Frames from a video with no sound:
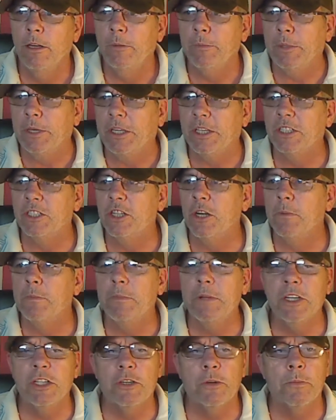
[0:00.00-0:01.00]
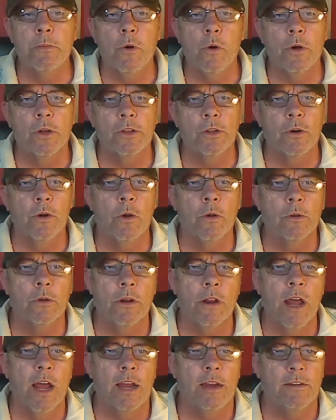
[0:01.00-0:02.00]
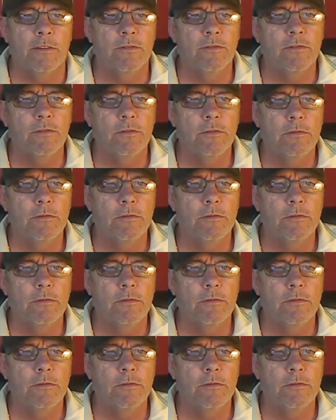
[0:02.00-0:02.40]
Because they're miserable in their own life.